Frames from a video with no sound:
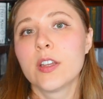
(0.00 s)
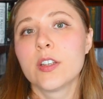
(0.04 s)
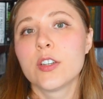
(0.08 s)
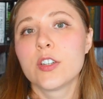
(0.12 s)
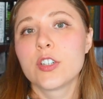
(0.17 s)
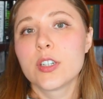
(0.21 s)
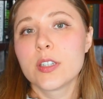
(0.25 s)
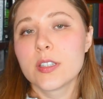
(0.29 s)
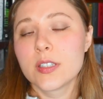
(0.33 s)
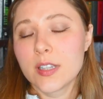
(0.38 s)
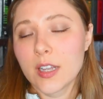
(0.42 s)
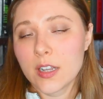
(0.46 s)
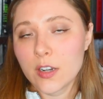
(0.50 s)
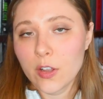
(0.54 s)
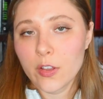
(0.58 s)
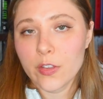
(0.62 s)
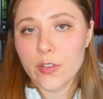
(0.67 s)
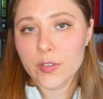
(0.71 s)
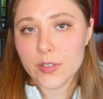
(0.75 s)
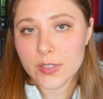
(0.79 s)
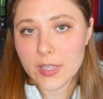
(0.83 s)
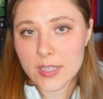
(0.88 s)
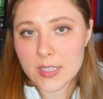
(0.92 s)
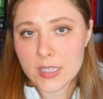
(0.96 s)
She's done all
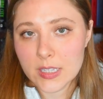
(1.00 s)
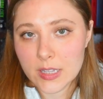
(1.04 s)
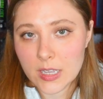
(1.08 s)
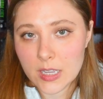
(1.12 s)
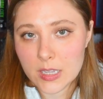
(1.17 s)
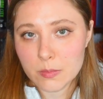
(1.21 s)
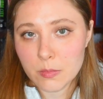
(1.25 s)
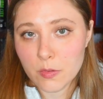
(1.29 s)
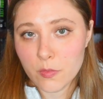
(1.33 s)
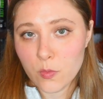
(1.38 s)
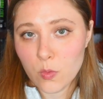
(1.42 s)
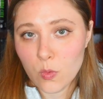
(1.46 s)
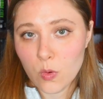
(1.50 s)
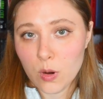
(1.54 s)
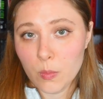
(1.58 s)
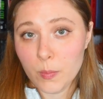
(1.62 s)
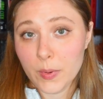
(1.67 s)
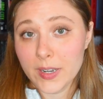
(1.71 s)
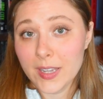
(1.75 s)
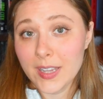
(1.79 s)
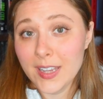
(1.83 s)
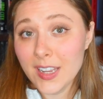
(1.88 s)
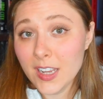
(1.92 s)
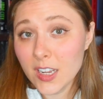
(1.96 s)
those kinds of things before,
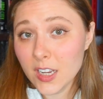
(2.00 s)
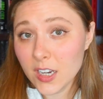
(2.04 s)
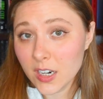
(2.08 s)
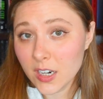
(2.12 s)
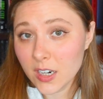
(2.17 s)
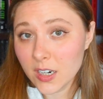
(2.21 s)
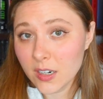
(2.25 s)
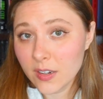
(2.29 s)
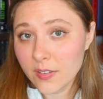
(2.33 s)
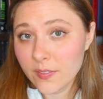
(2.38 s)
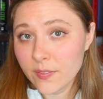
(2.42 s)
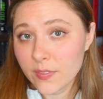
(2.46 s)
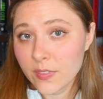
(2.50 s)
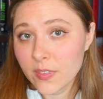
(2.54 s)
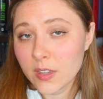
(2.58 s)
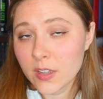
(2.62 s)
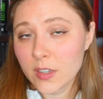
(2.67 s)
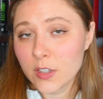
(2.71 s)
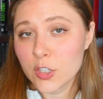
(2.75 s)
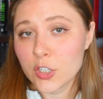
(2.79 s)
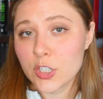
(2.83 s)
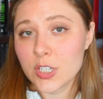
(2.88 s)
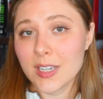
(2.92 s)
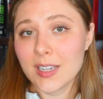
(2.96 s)
but here,
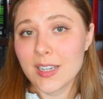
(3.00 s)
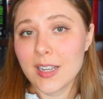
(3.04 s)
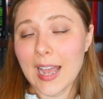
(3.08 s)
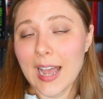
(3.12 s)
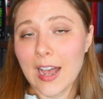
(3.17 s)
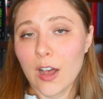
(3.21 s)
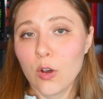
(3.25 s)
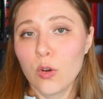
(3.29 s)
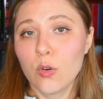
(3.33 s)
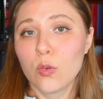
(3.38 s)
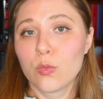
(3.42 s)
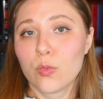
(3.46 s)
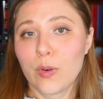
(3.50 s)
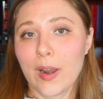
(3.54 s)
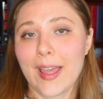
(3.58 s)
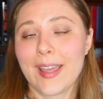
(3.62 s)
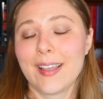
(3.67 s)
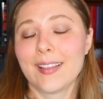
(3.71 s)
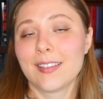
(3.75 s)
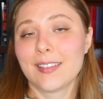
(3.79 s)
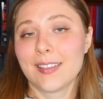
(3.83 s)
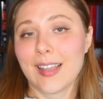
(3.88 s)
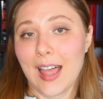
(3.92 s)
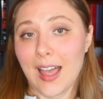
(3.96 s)
she
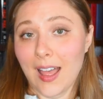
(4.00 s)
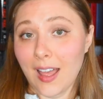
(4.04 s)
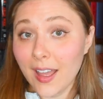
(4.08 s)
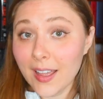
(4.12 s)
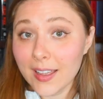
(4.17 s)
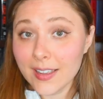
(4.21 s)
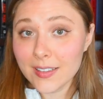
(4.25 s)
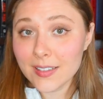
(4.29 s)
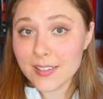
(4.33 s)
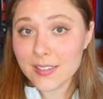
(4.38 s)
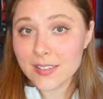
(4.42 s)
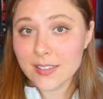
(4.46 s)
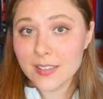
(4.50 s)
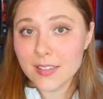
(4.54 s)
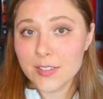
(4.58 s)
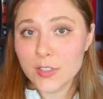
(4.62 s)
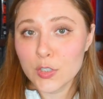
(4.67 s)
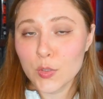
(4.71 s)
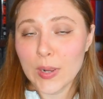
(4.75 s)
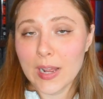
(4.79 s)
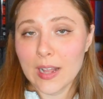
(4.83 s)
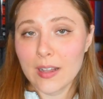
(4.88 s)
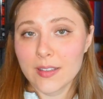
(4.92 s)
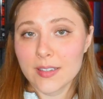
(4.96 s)
outright lies
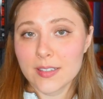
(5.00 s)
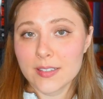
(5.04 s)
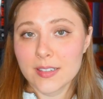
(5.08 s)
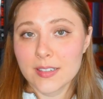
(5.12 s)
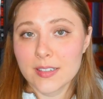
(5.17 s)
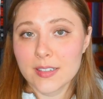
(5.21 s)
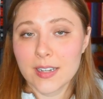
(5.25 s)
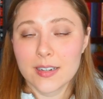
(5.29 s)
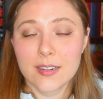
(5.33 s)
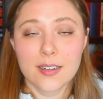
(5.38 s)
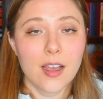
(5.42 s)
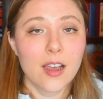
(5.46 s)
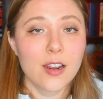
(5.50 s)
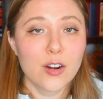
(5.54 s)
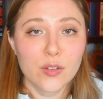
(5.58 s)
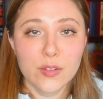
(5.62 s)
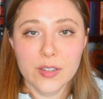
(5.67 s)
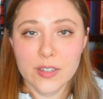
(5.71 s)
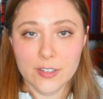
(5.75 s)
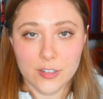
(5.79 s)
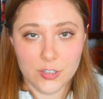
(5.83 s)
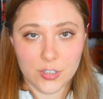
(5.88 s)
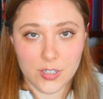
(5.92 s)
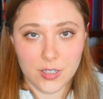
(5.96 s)
to Alicent, and not
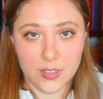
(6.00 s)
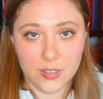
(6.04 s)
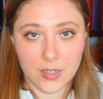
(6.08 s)
only does she